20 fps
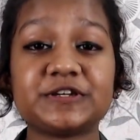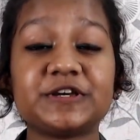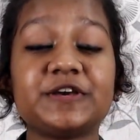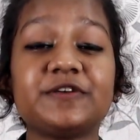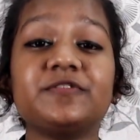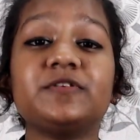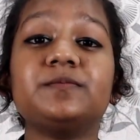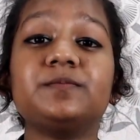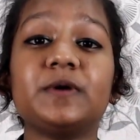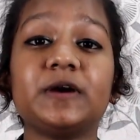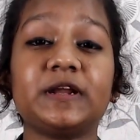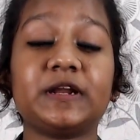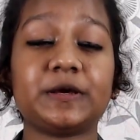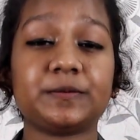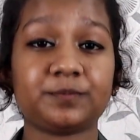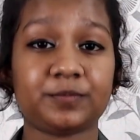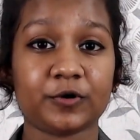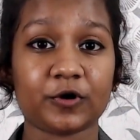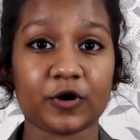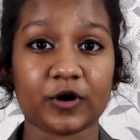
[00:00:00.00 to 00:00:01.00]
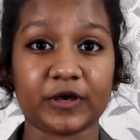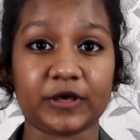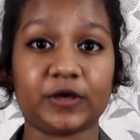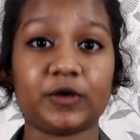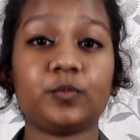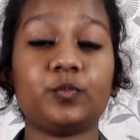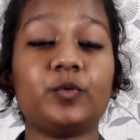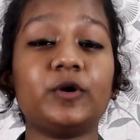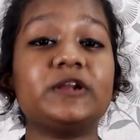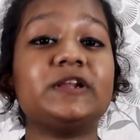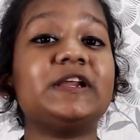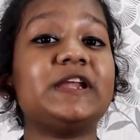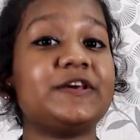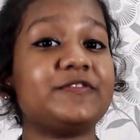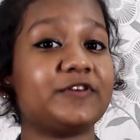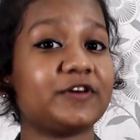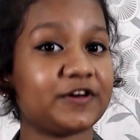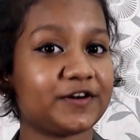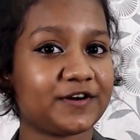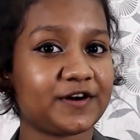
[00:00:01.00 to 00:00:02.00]
given by an employee when
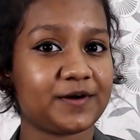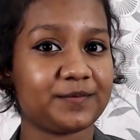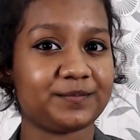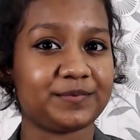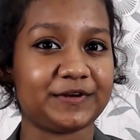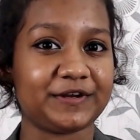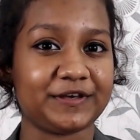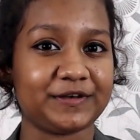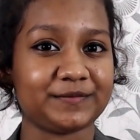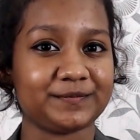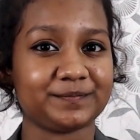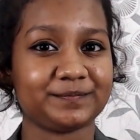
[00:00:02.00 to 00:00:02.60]
leaving a company.